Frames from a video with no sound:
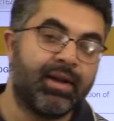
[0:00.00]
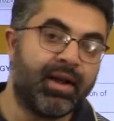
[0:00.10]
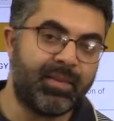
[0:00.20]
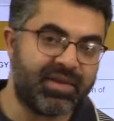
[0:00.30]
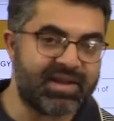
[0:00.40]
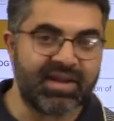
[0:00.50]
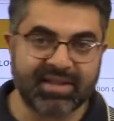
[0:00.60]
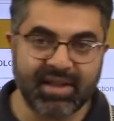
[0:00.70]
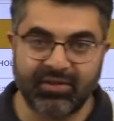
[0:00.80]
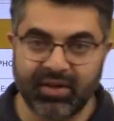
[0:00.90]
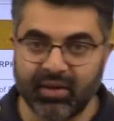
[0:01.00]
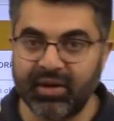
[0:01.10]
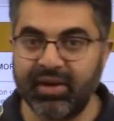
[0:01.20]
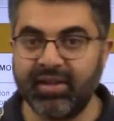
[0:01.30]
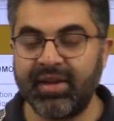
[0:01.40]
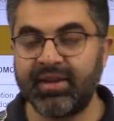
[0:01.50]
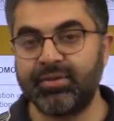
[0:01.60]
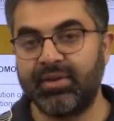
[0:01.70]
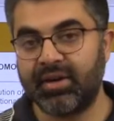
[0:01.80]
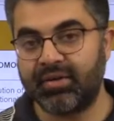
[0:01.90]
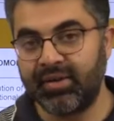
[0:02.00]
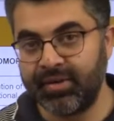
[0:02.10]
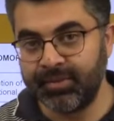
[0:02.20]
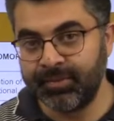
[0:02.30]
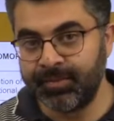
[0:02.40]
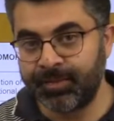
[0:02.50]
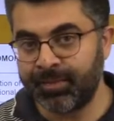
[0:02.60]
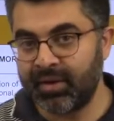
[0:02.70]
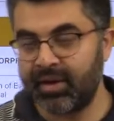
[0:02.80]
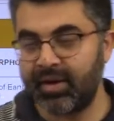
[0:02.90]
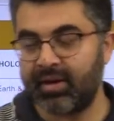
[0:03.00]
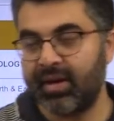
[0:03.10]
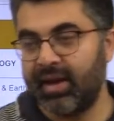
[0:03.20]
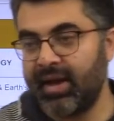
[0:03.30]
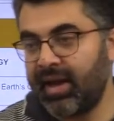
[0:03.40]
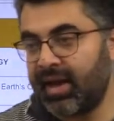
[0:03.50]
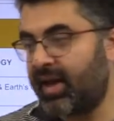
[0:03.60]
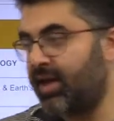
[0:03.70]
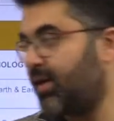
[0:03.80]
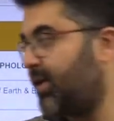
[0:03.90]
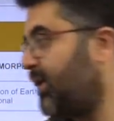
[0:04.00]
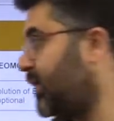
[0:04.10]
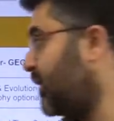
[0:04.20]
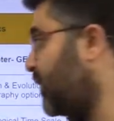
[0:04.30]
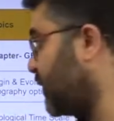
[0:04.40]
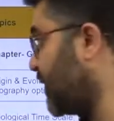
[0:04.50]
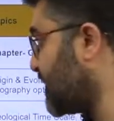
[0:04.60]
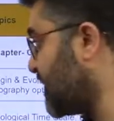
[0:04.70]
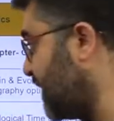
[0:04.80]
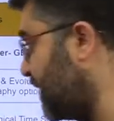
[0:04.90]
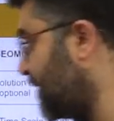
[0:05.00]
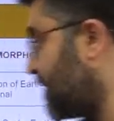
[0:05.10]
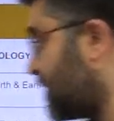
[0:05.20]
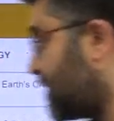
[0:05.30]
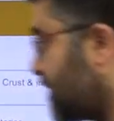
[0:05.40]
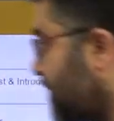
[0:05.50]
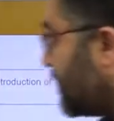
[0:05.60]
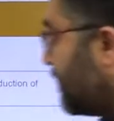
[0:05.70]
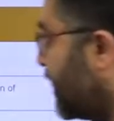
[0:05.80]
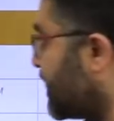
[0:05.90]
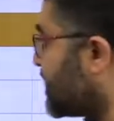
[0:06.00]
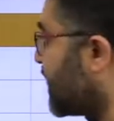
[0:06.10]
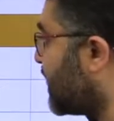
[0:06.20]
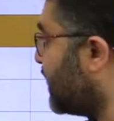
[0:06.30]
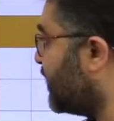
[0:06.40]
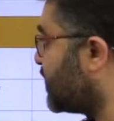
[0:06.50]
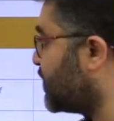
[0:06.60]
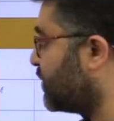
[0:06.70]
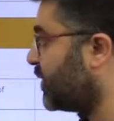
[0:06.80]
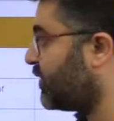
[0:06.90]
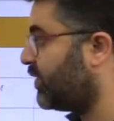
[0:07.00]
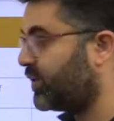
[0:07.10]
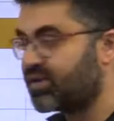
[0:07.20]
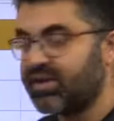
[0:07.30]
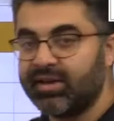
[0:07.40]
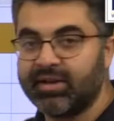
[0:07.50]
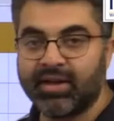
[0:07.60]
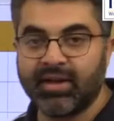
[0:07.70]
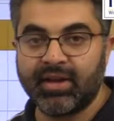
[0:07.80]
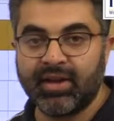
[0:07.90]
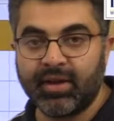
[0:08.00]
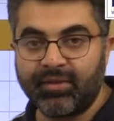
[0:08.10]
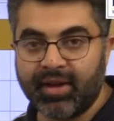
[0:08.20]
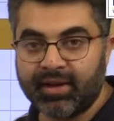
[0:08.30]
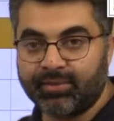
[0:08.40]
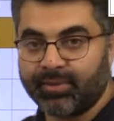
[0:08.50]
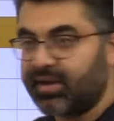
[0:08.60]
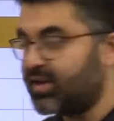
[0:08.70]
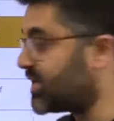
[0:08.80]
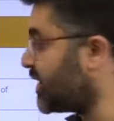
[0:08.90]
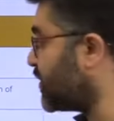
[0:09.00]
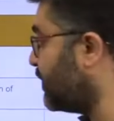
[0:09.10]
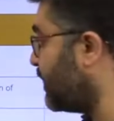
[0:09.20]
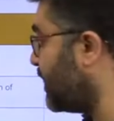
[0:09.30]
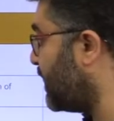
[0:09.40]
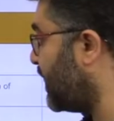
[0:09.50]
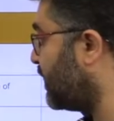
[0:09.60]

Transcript: and besides that, we are already there to work with you, right? And you can see this, we are starting with geomorphology, where the discussion would be made